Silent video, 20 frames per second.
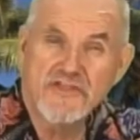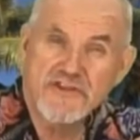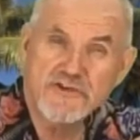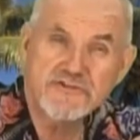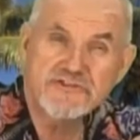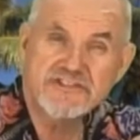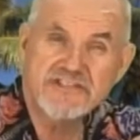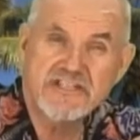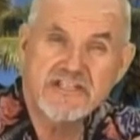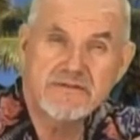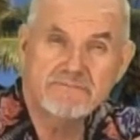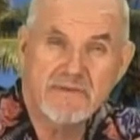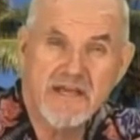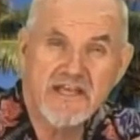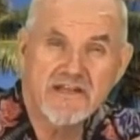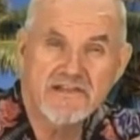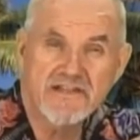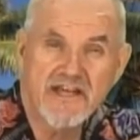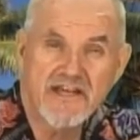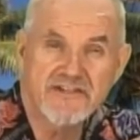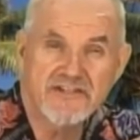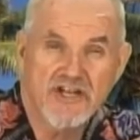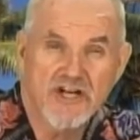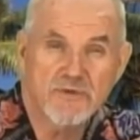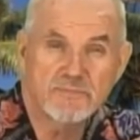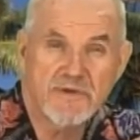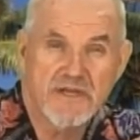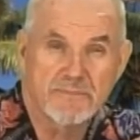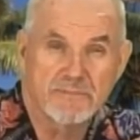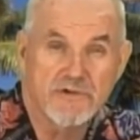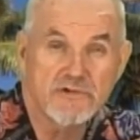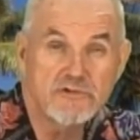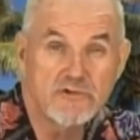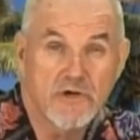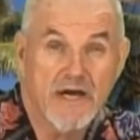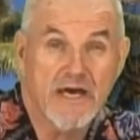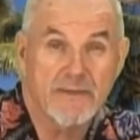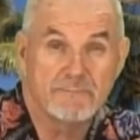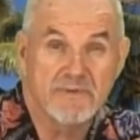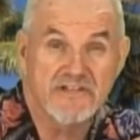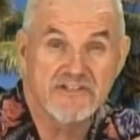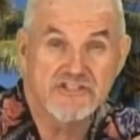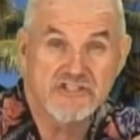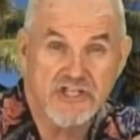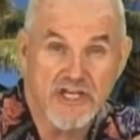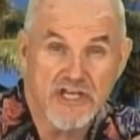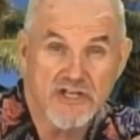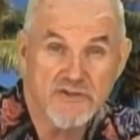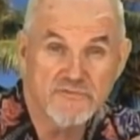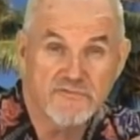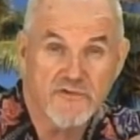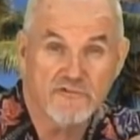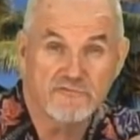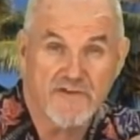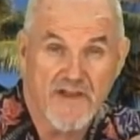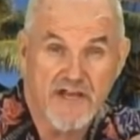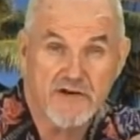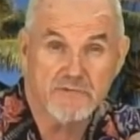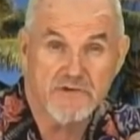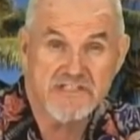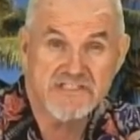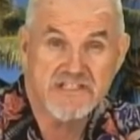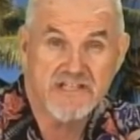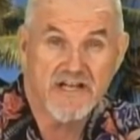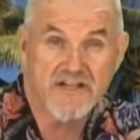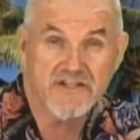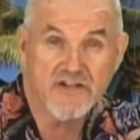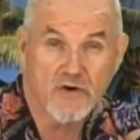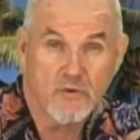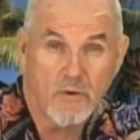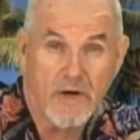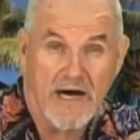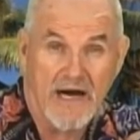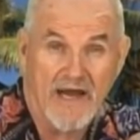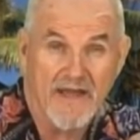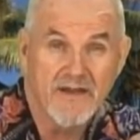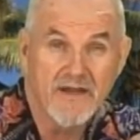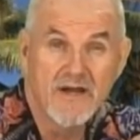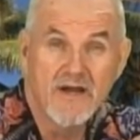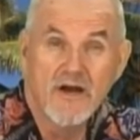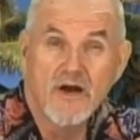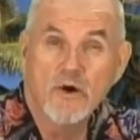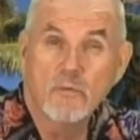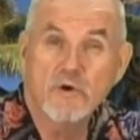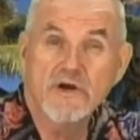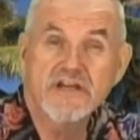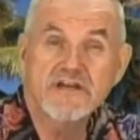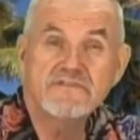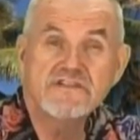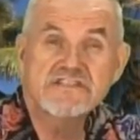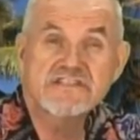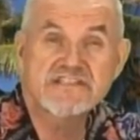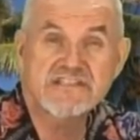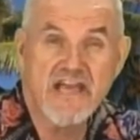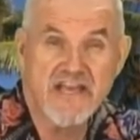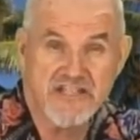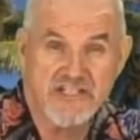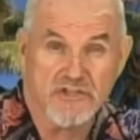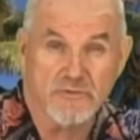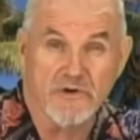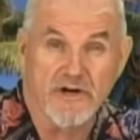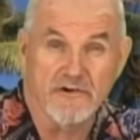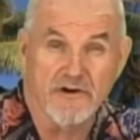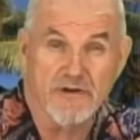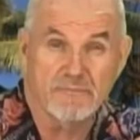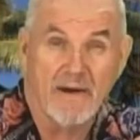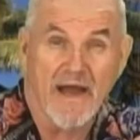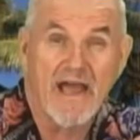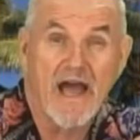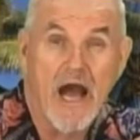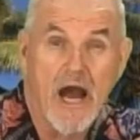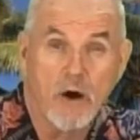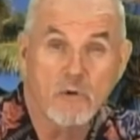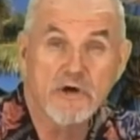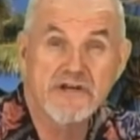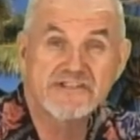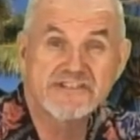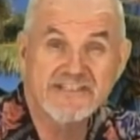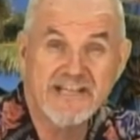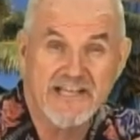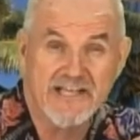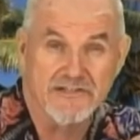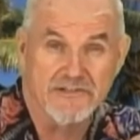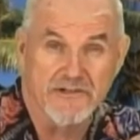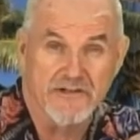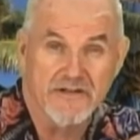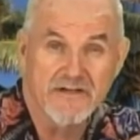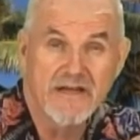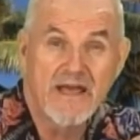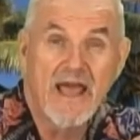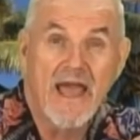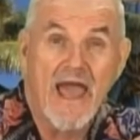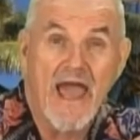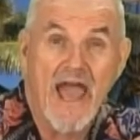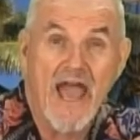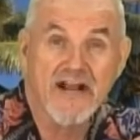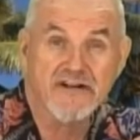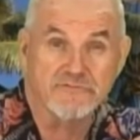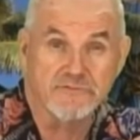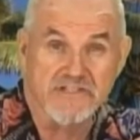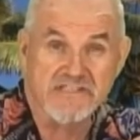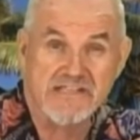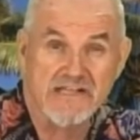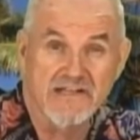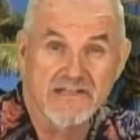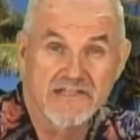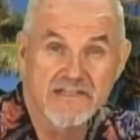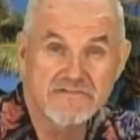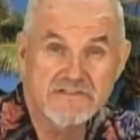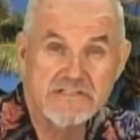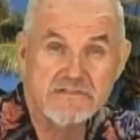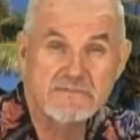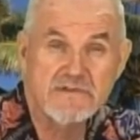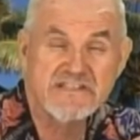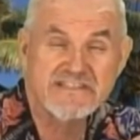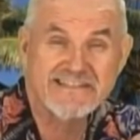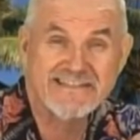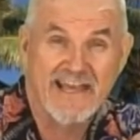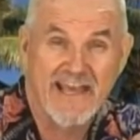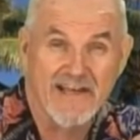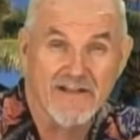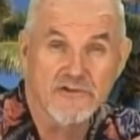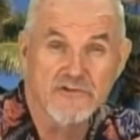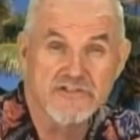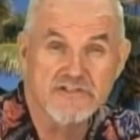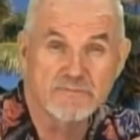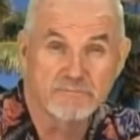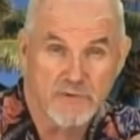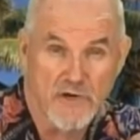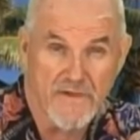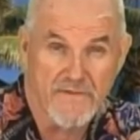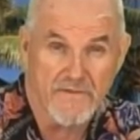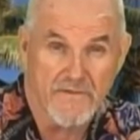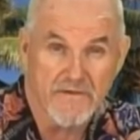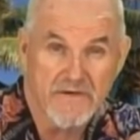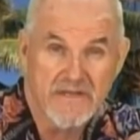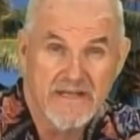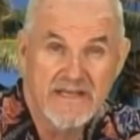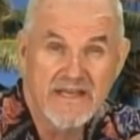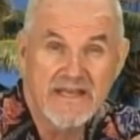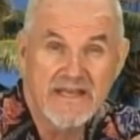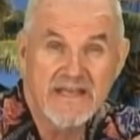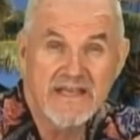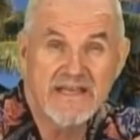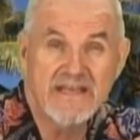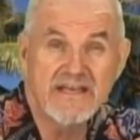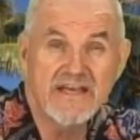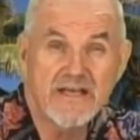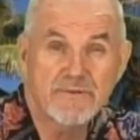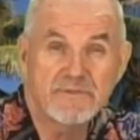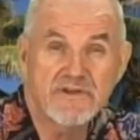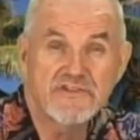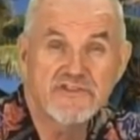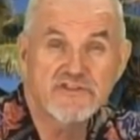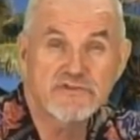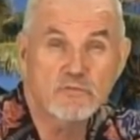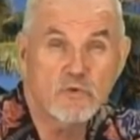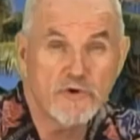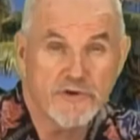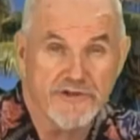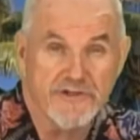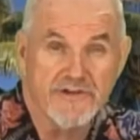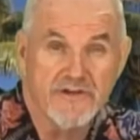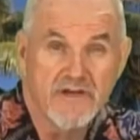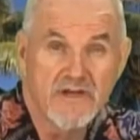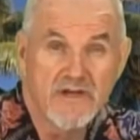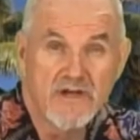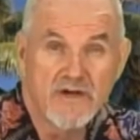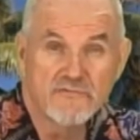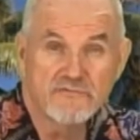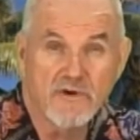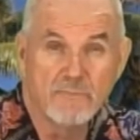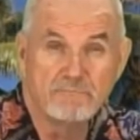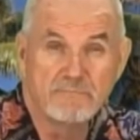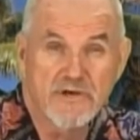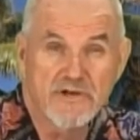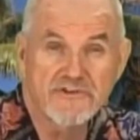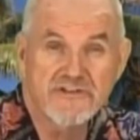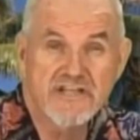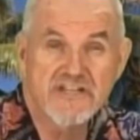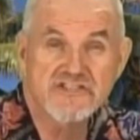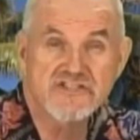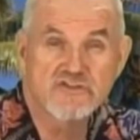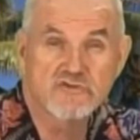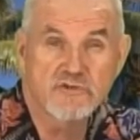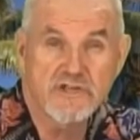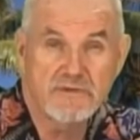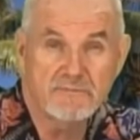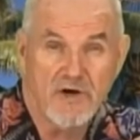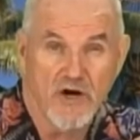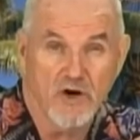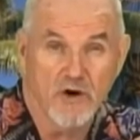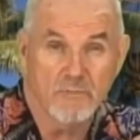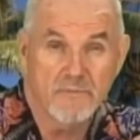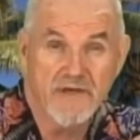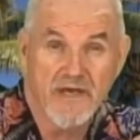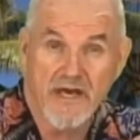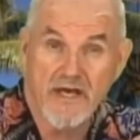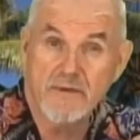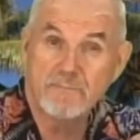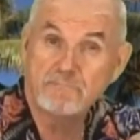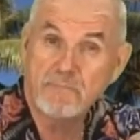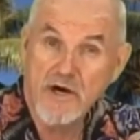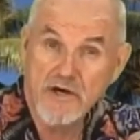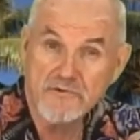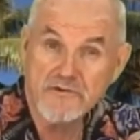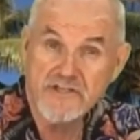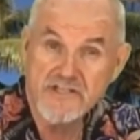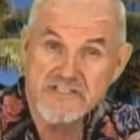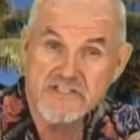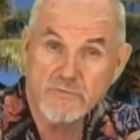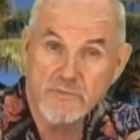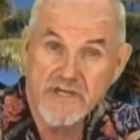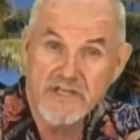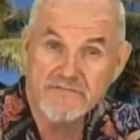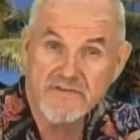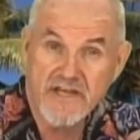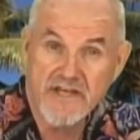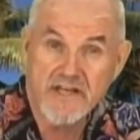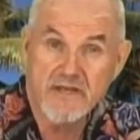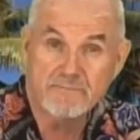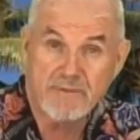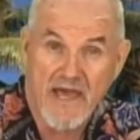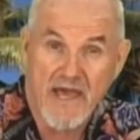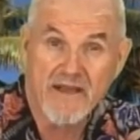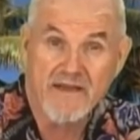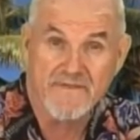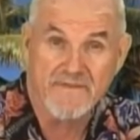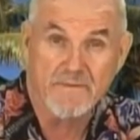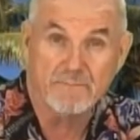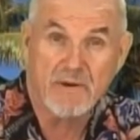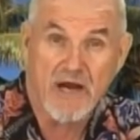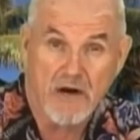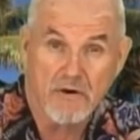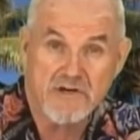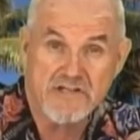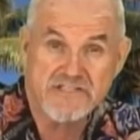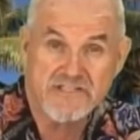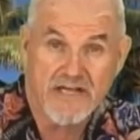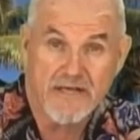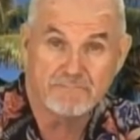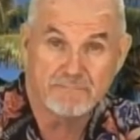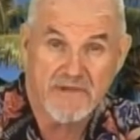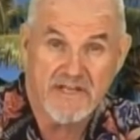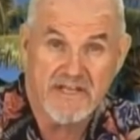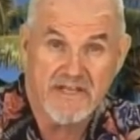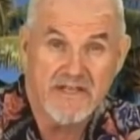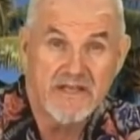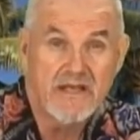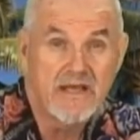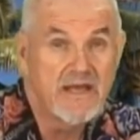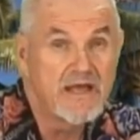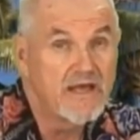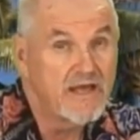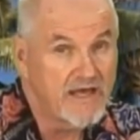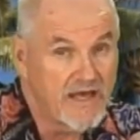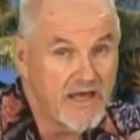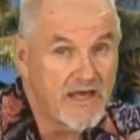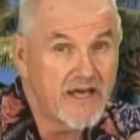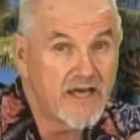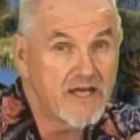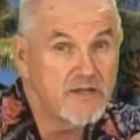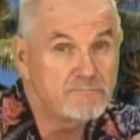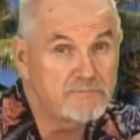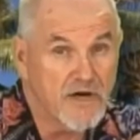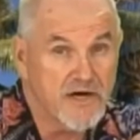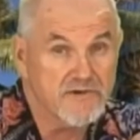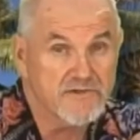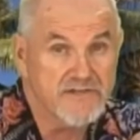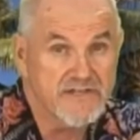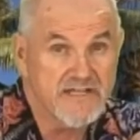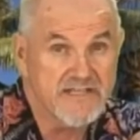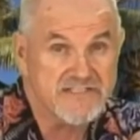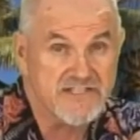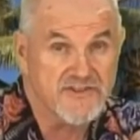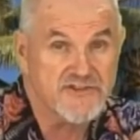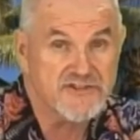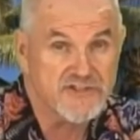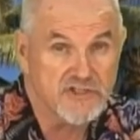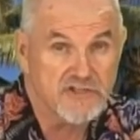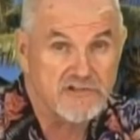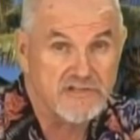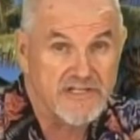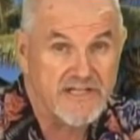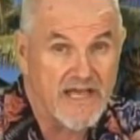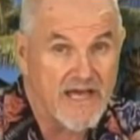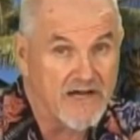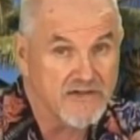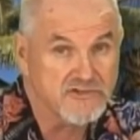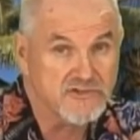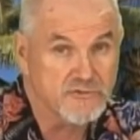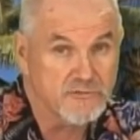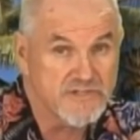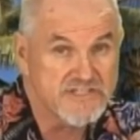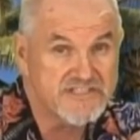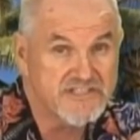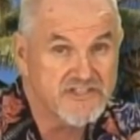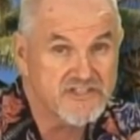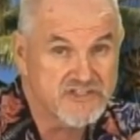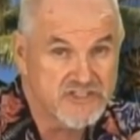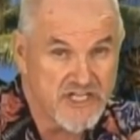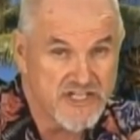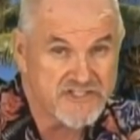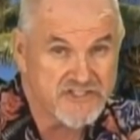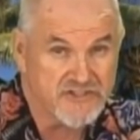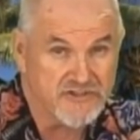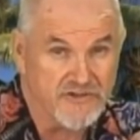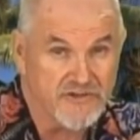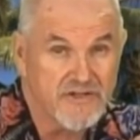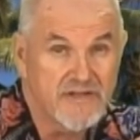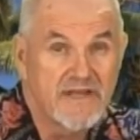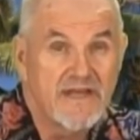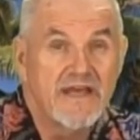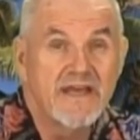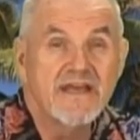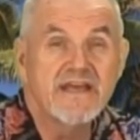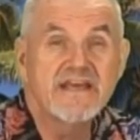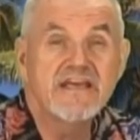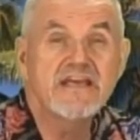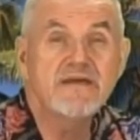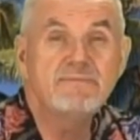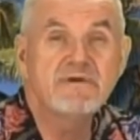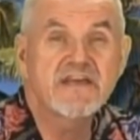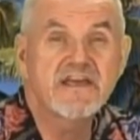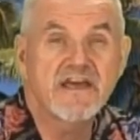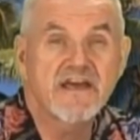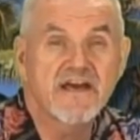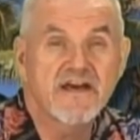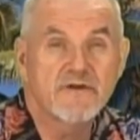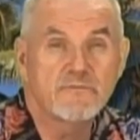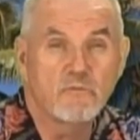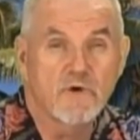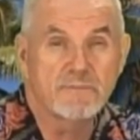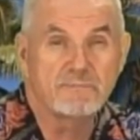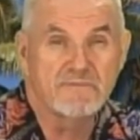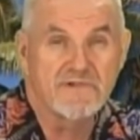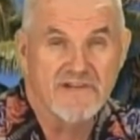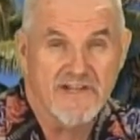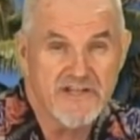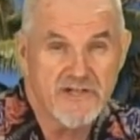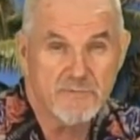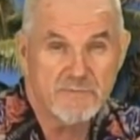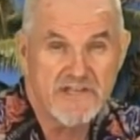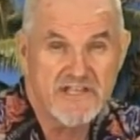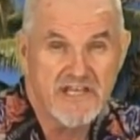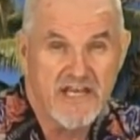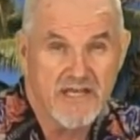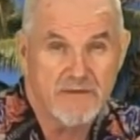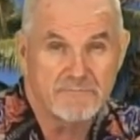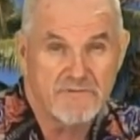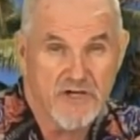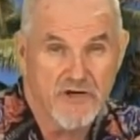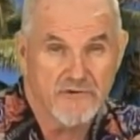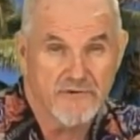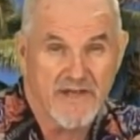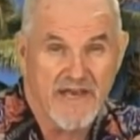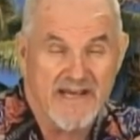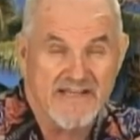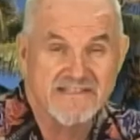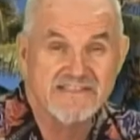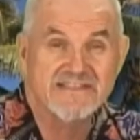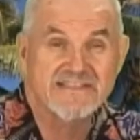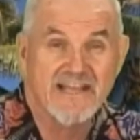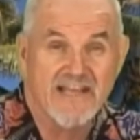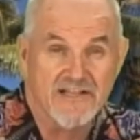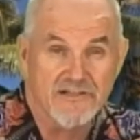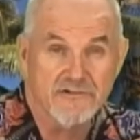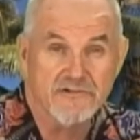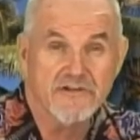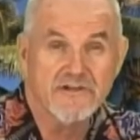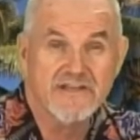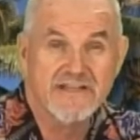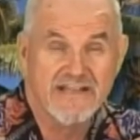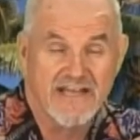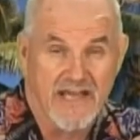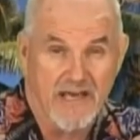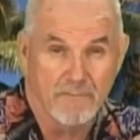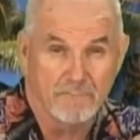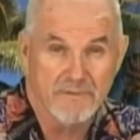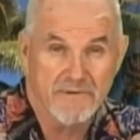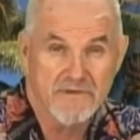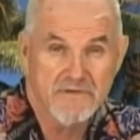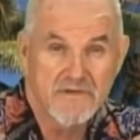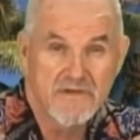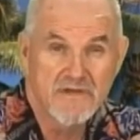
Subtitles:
13 mainland young people who had been jailed for vagrancy on Kauai were given sanctuary by Howard Taylor, actress Elizabeth Taylor's brother. He had been thwarted from building his dream home, and partly as a way of getting back at the powers that be, and partly as a thoroughly altruistic gesture, he began what later became known as Taylor Camp.